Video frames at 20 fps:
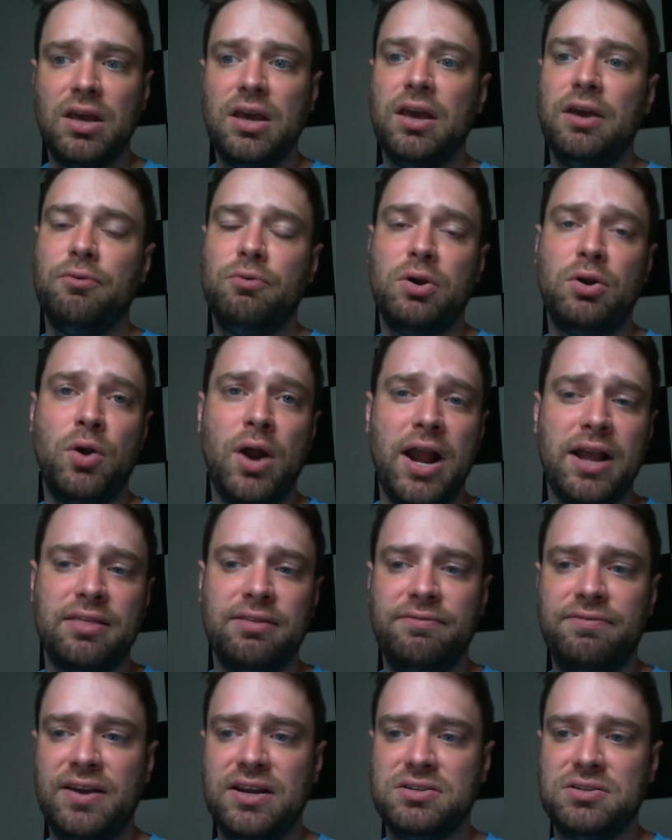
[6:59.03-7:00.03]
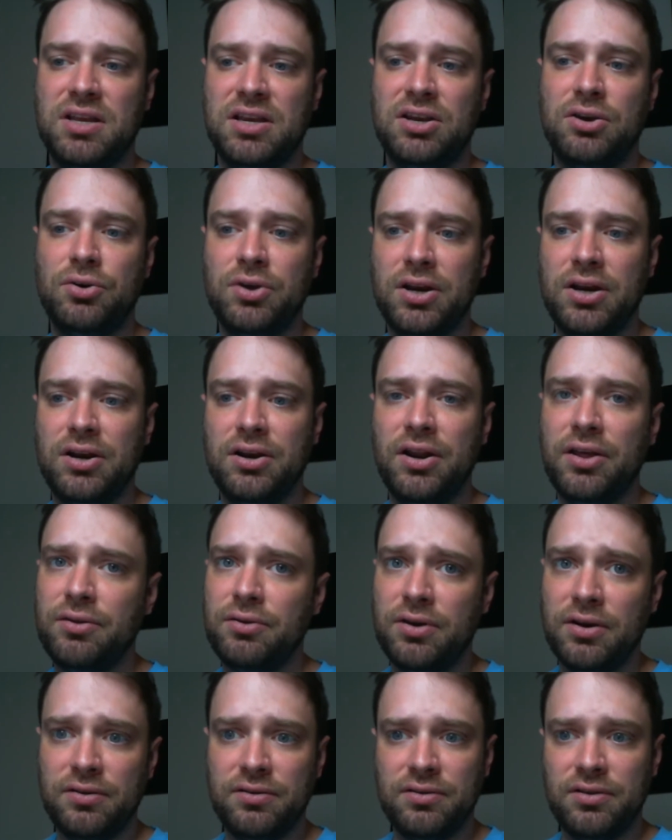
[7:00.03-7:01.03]
If we crack the fetch land, go get
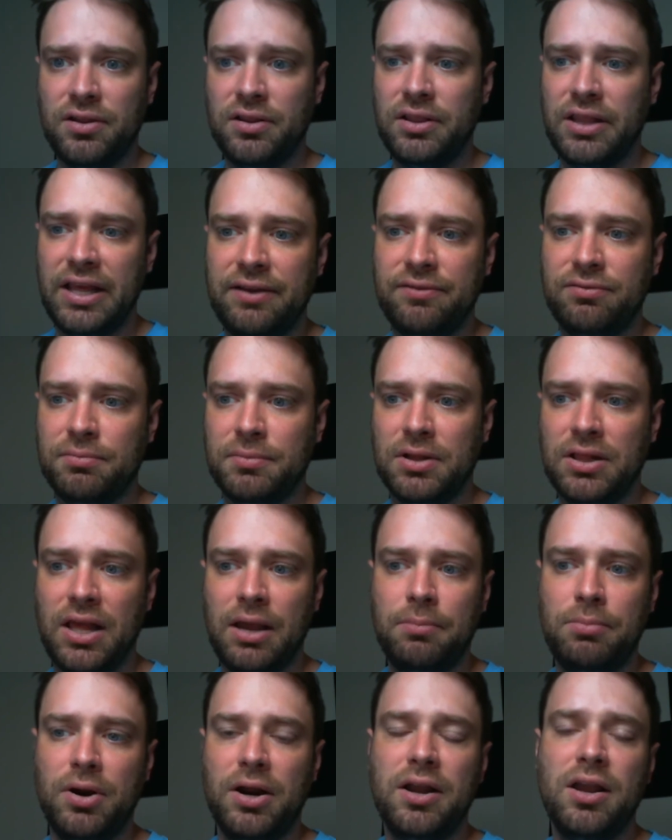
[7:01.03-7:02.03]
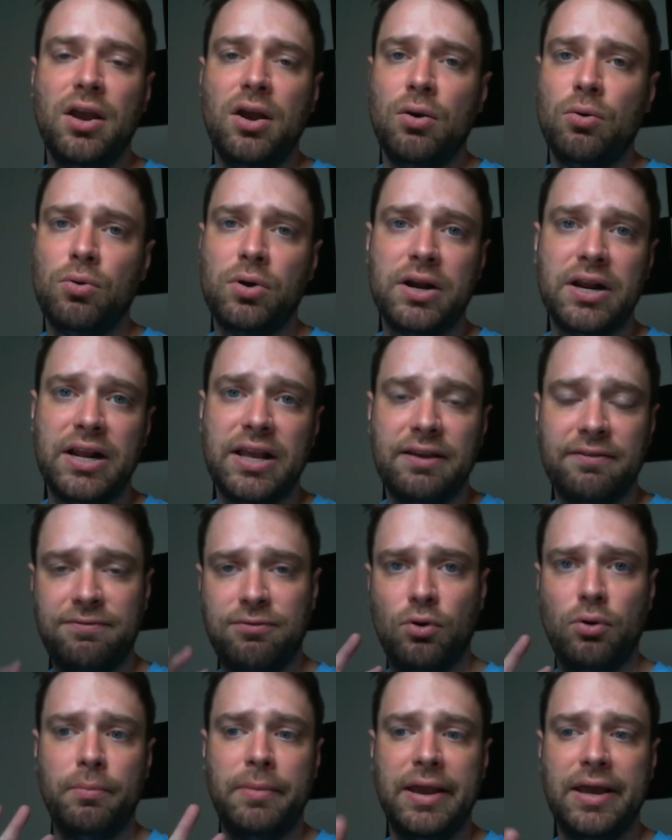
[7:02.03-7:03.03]
another land our library, we're going to get
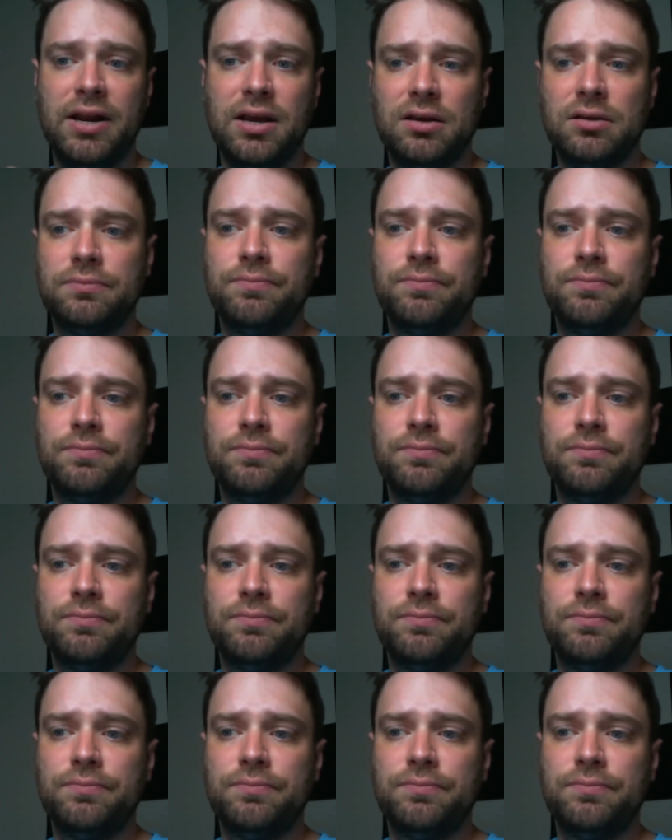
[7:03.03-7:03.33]
4 mana.